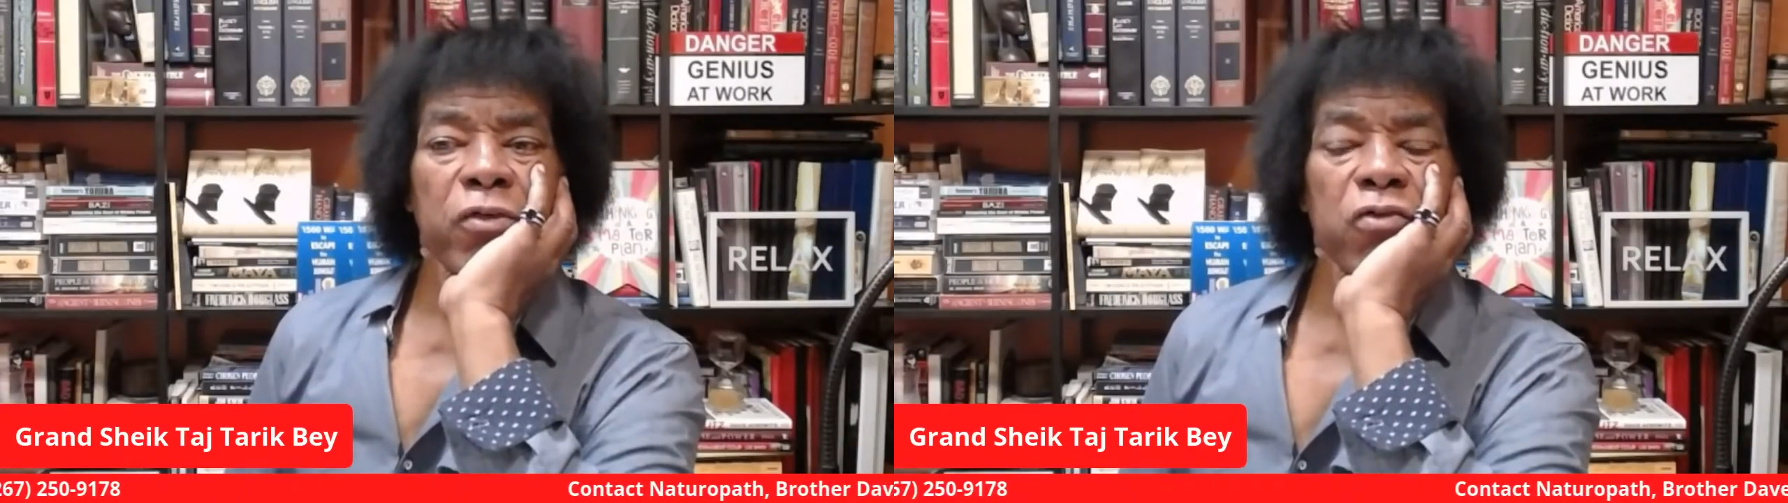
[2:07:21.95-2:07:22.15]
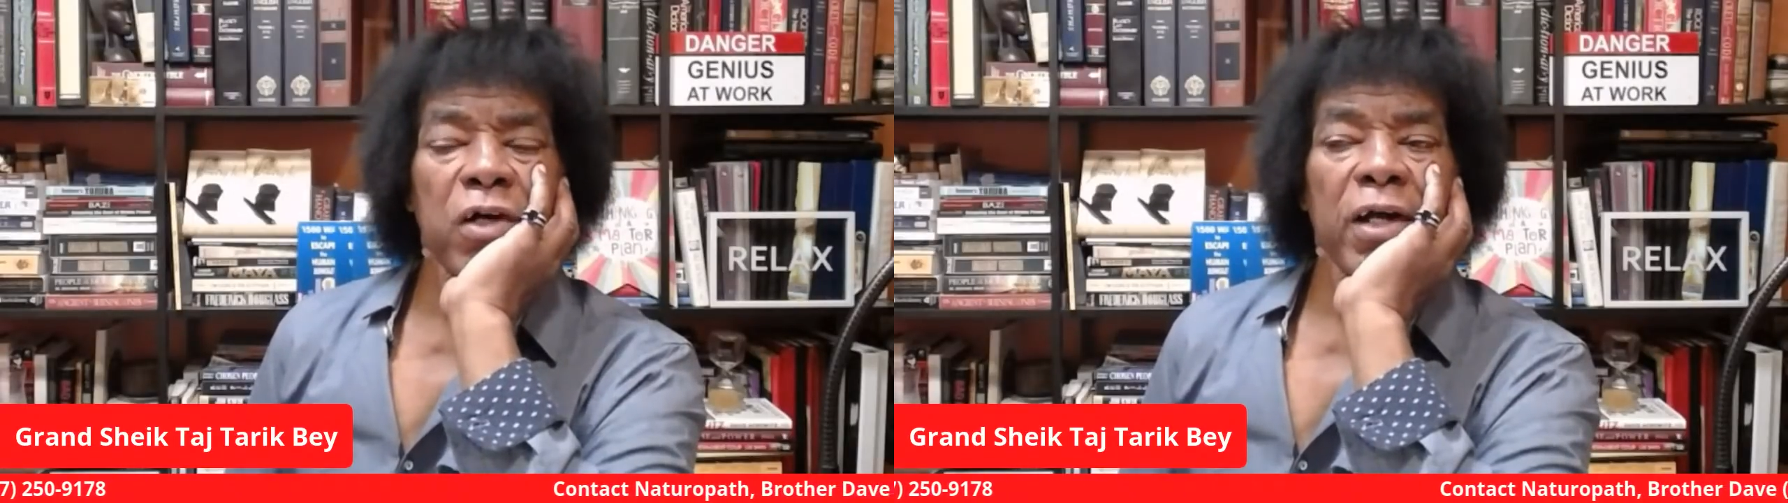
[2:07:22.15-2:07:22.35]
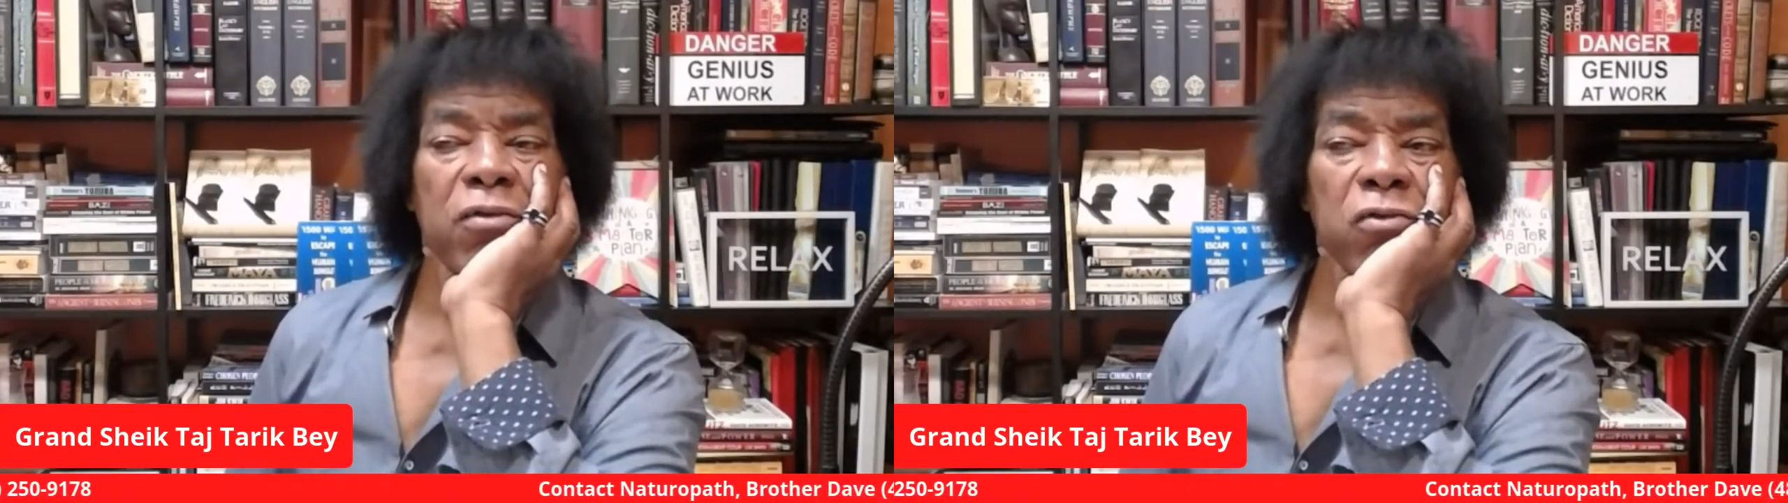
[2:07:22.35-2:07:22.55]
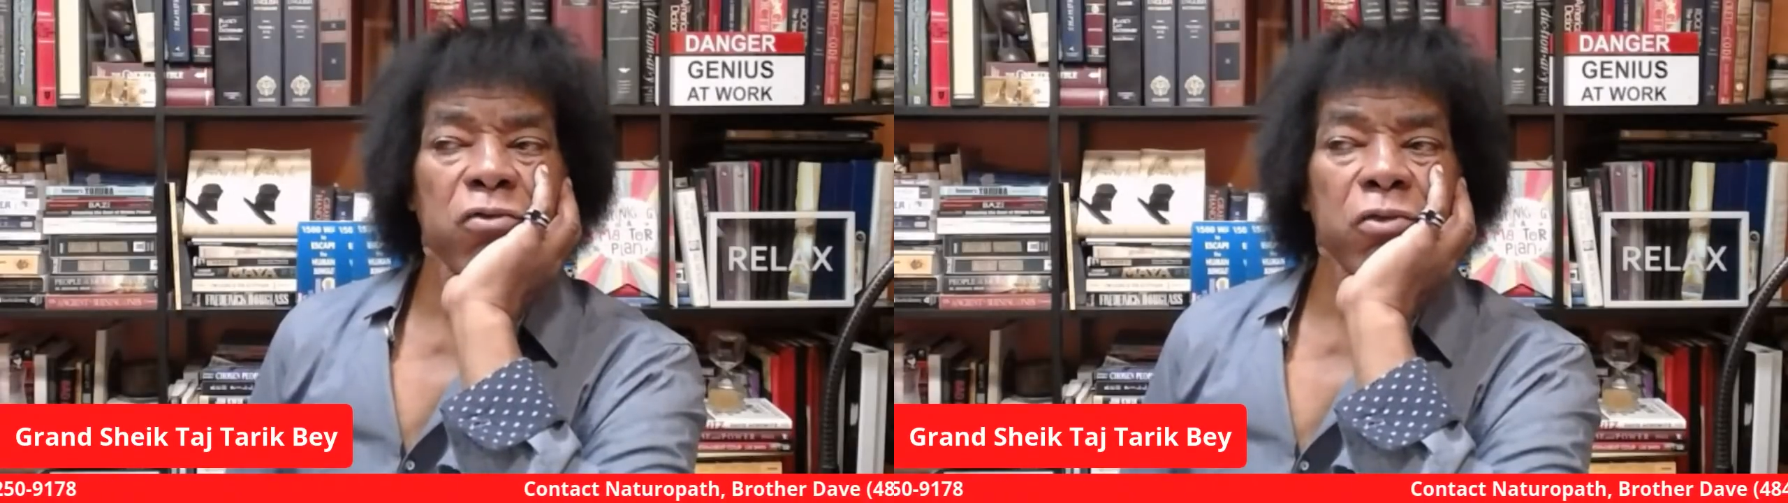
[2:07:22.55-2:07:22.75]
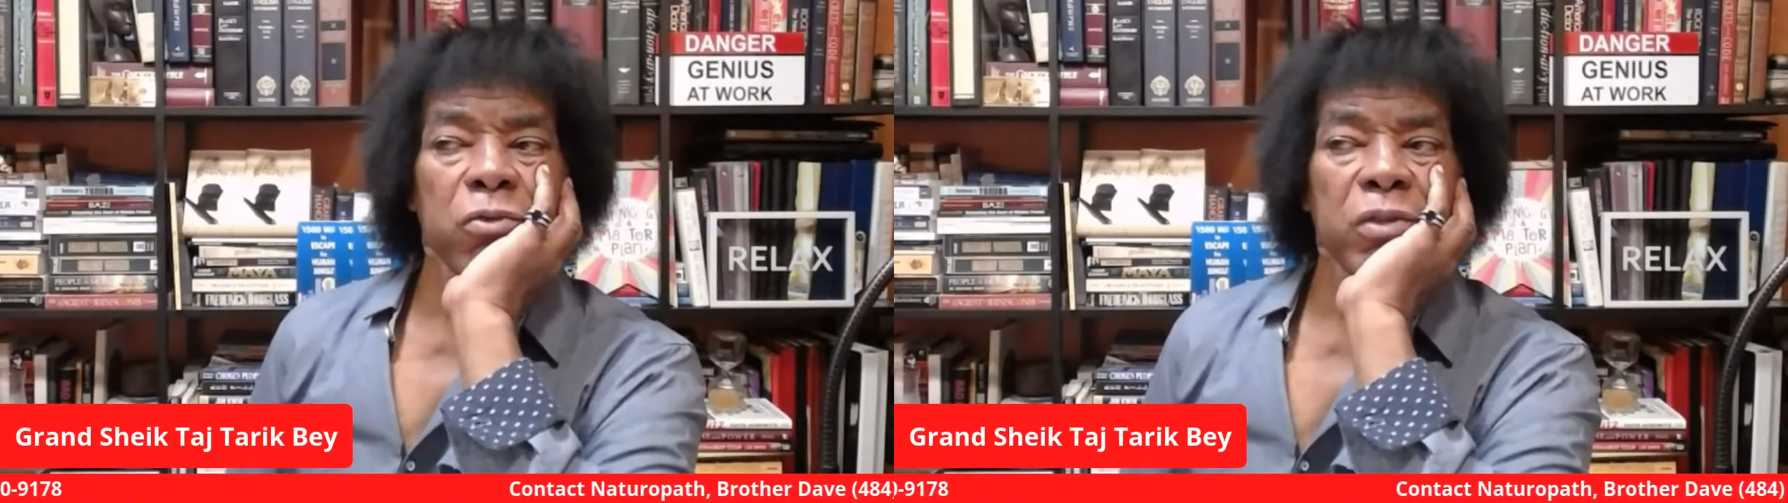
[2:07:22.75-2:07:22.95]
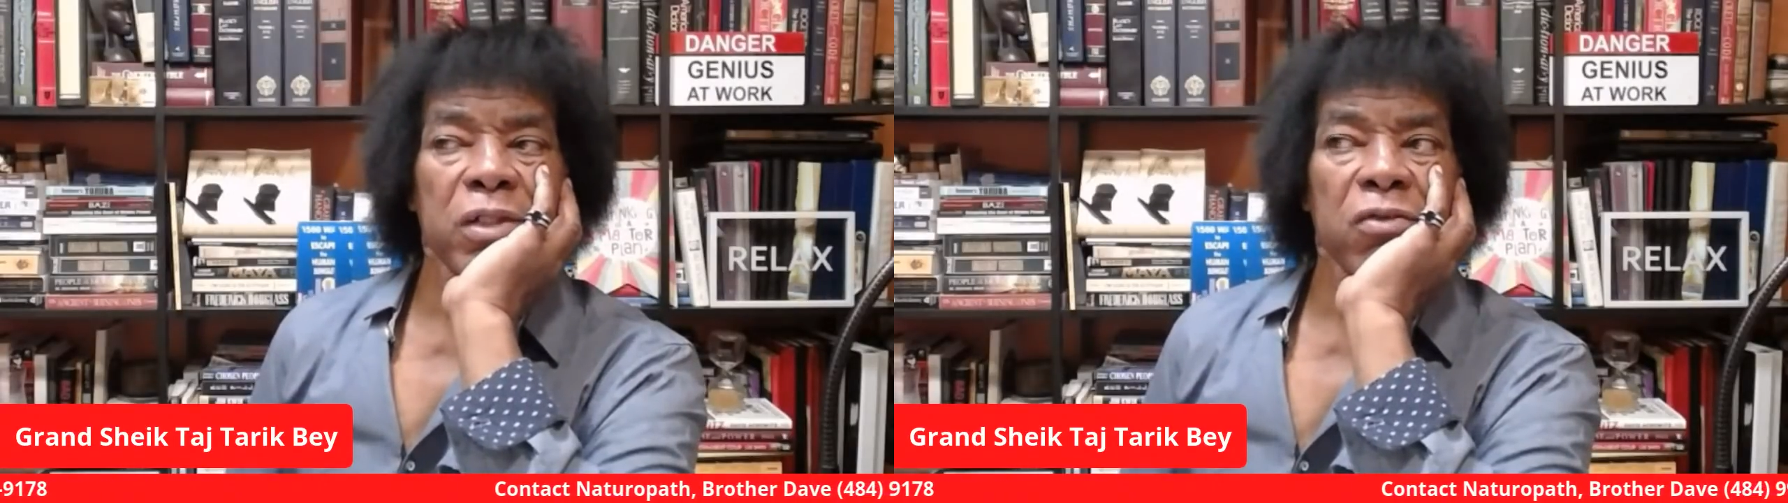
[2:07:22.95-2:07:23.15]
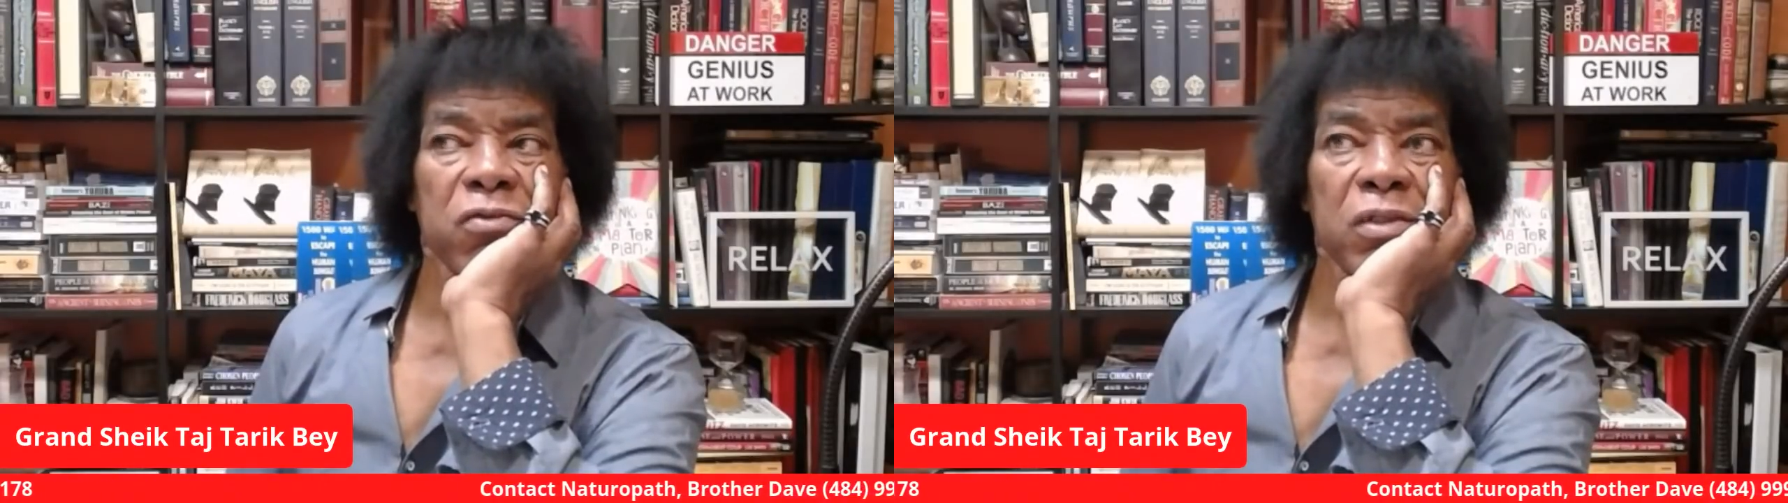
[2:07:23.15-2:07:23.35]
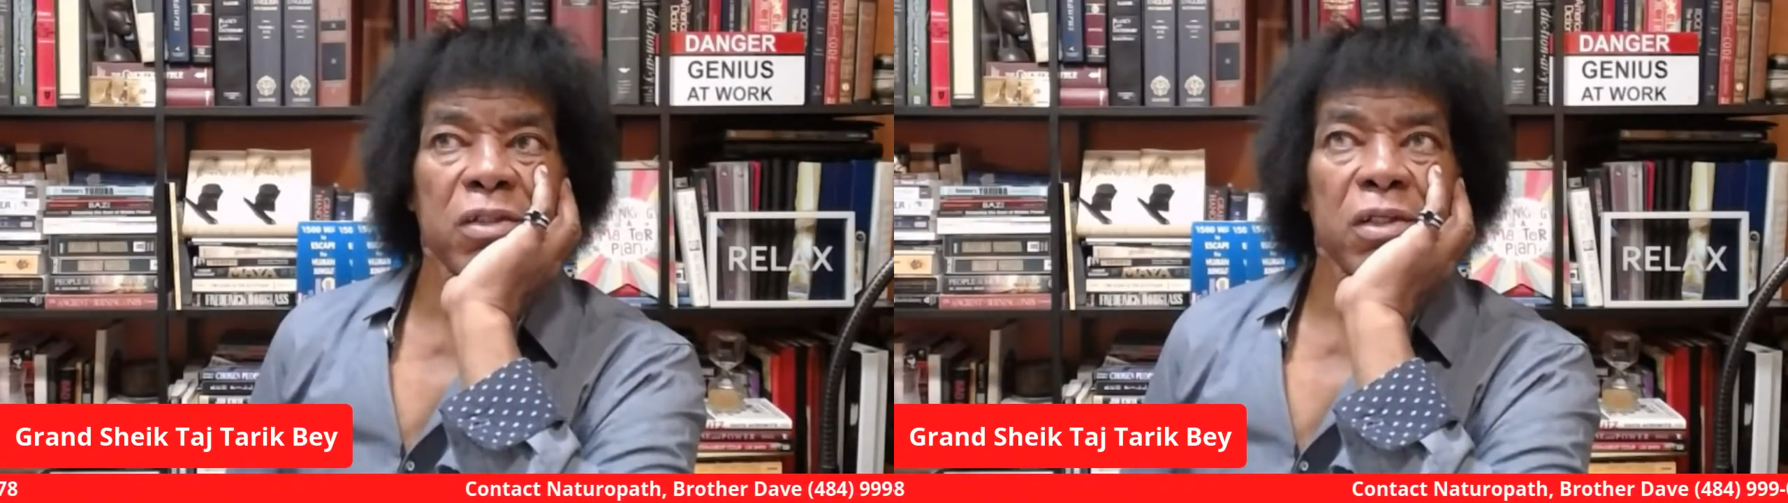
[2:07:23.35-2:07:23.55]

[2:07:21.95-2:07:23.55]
trying to do is